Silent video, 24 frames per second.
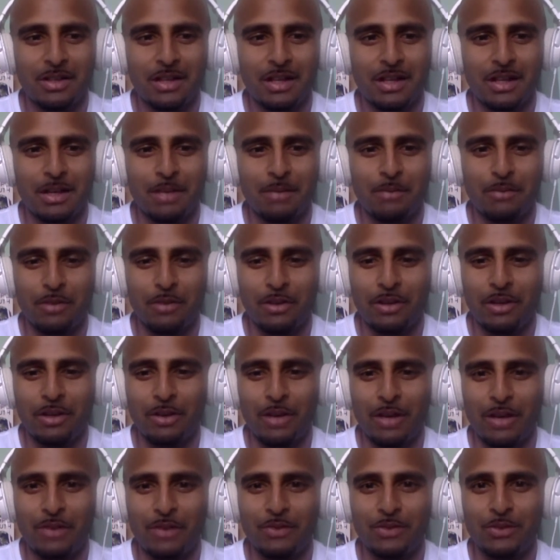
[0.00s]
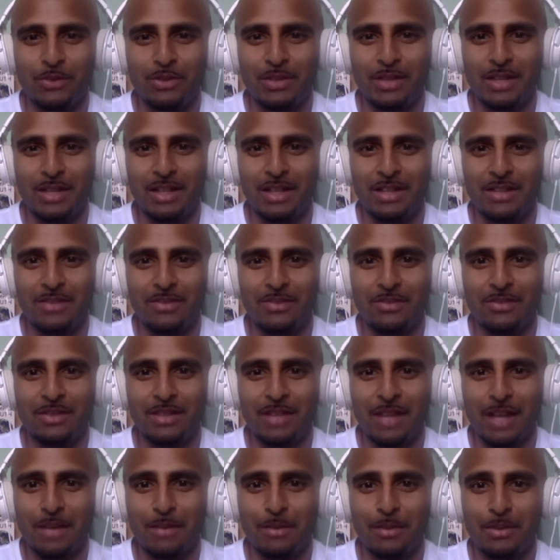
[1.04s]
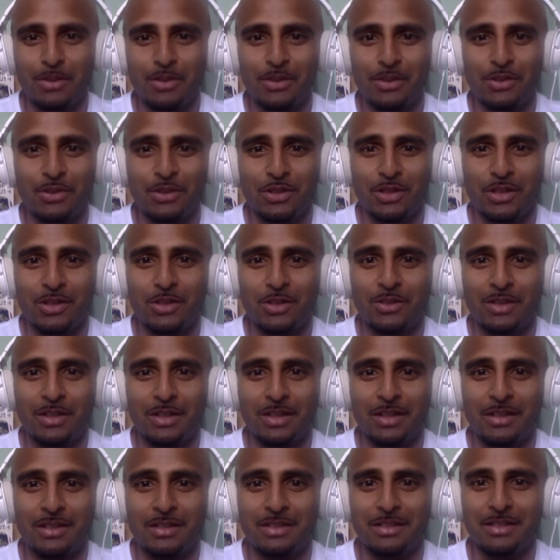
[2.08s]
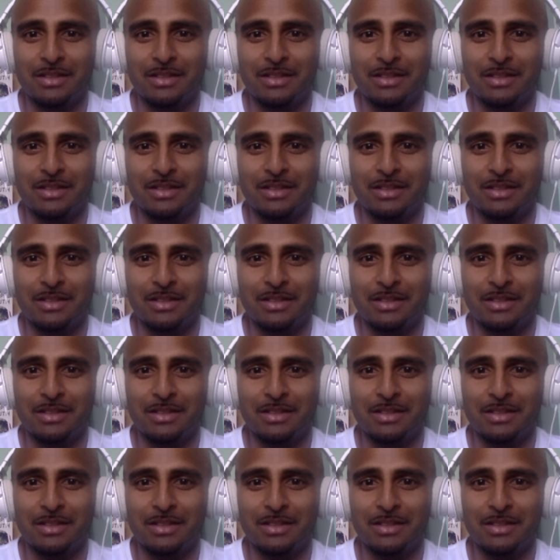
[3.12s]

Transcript: I'm very grateful that you've come on the show and